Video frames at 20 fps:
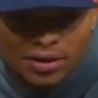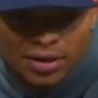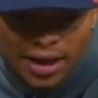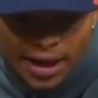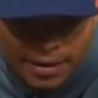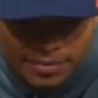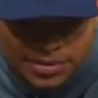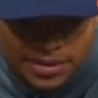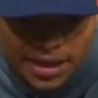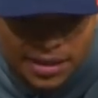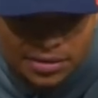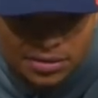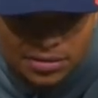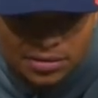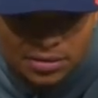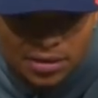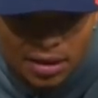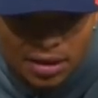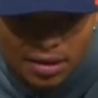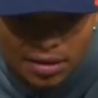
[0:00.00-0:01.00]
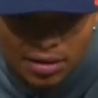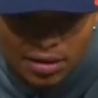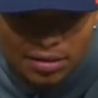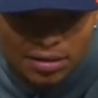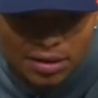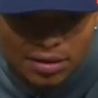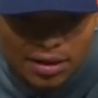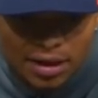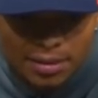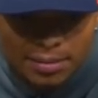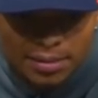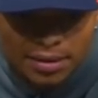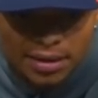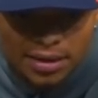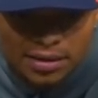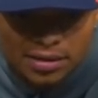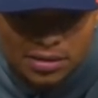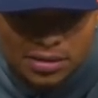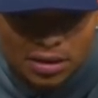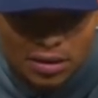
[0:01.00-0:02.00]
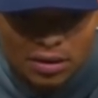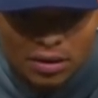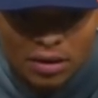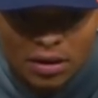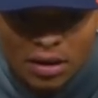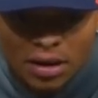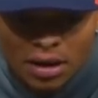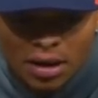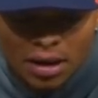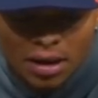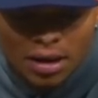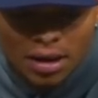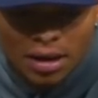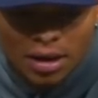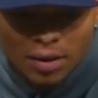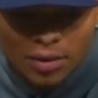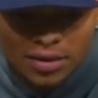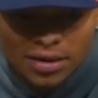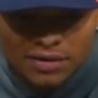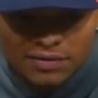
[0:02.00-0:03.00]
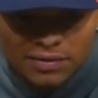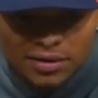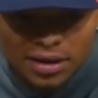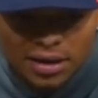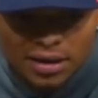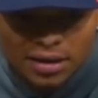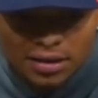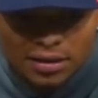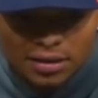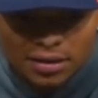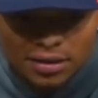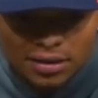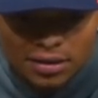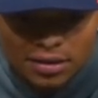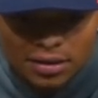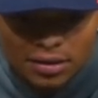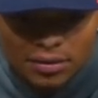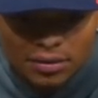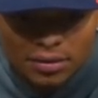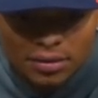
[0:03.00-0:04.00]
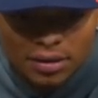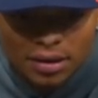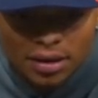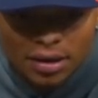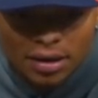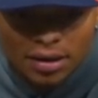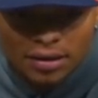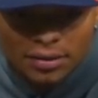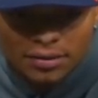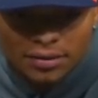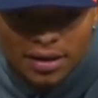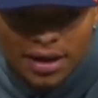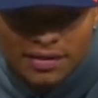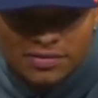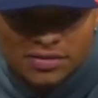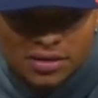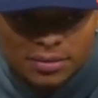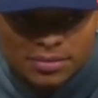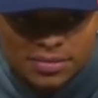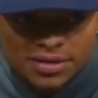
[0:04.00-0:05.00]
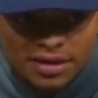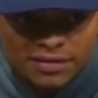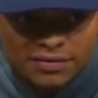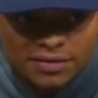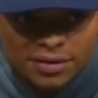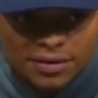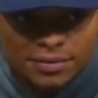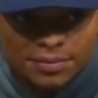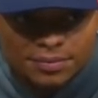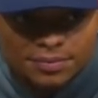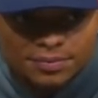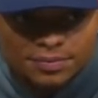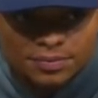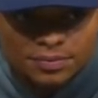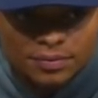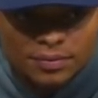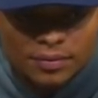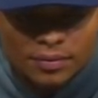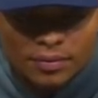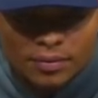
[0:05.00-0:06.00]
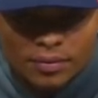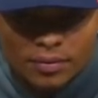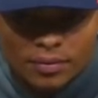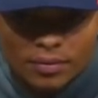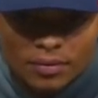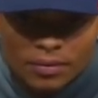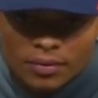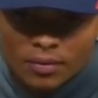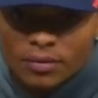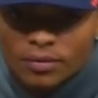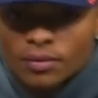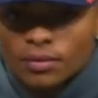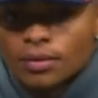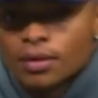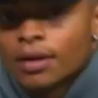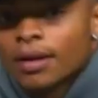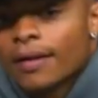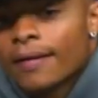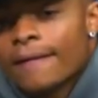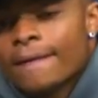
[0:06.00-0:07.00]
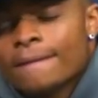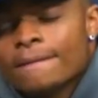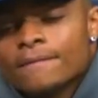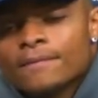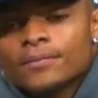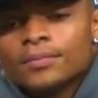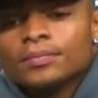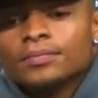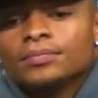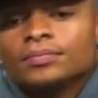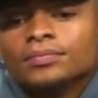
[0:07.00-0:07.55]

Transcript: game changers. They're great players. So we're definitely gonna, you know, have something set for them. Justin, how did you change that